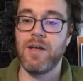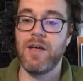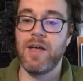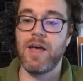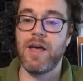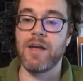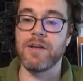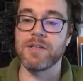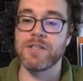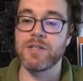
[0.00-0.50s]

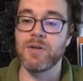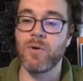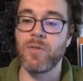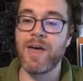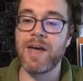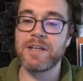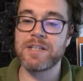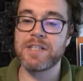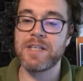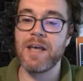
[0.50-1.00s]
And so
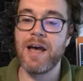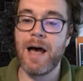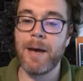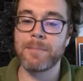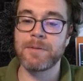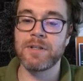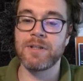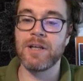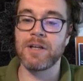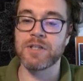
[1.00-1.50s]
that's the
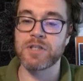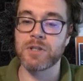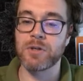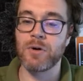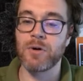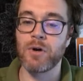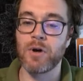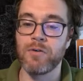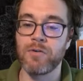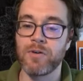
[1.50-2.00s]
option that's
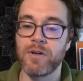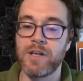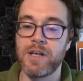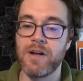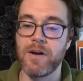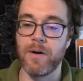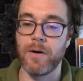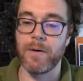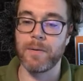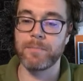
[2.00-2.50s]
third over
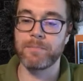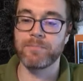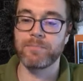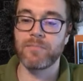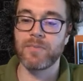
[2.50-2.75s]
here.